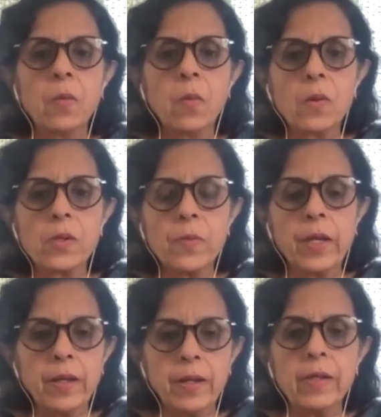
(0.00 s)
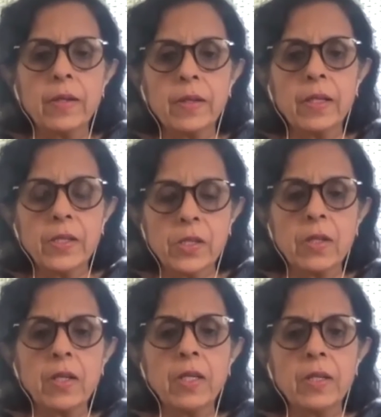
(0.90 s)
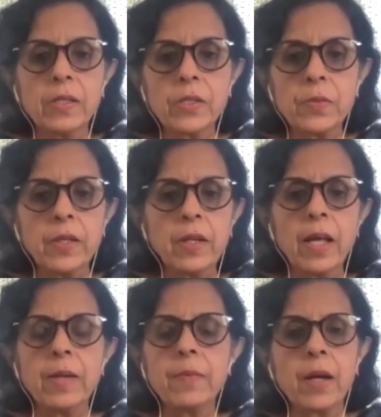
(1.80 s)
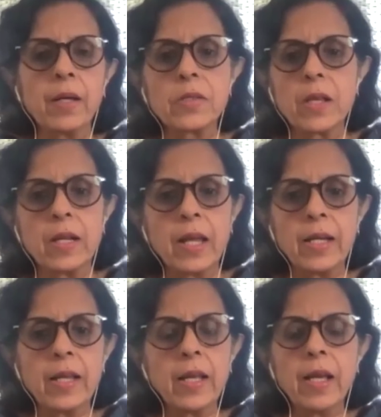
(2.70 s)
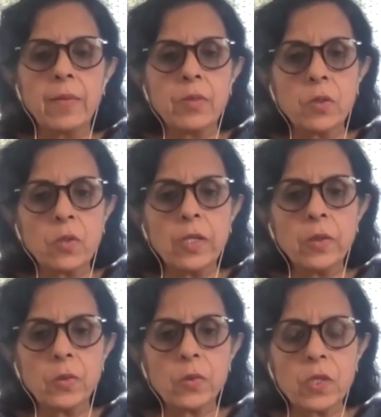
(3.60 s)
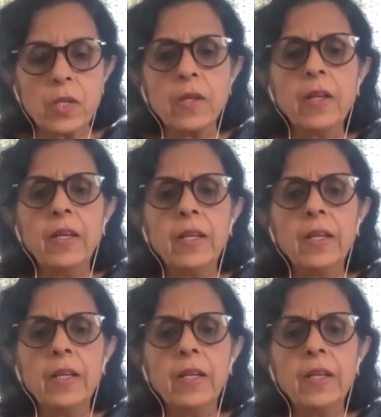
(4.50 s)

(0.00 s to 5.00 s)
what remained internally in Kashmir, and Pakistan had absolutely no say.